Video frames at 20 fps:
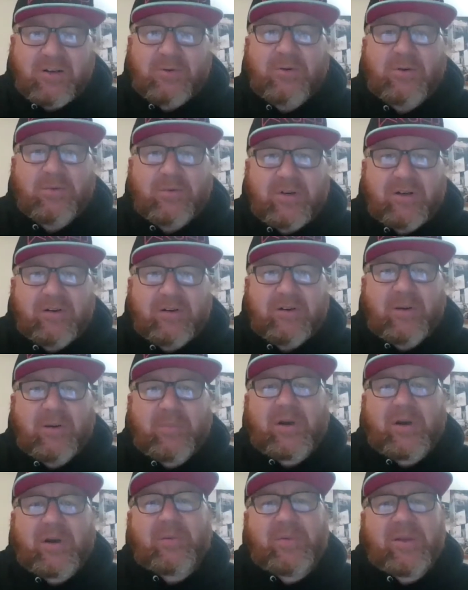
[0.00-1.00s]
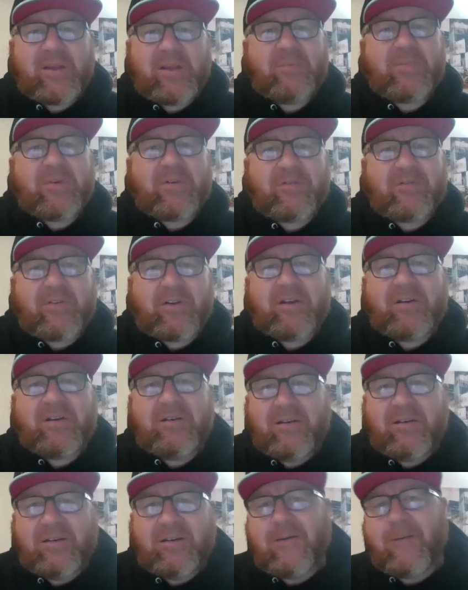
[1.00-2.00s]
to a real hip hop head, my
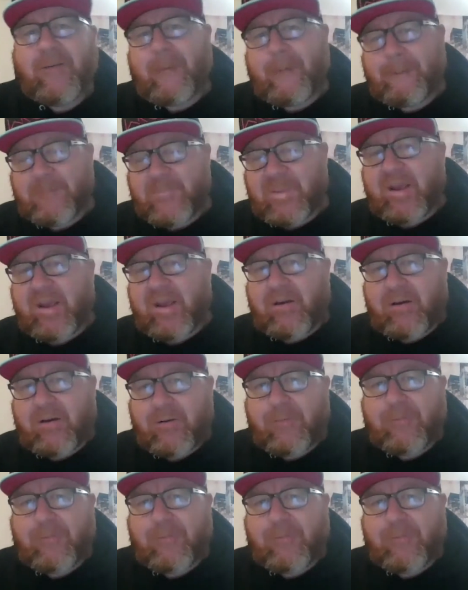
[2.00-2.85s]
friend. Yeah.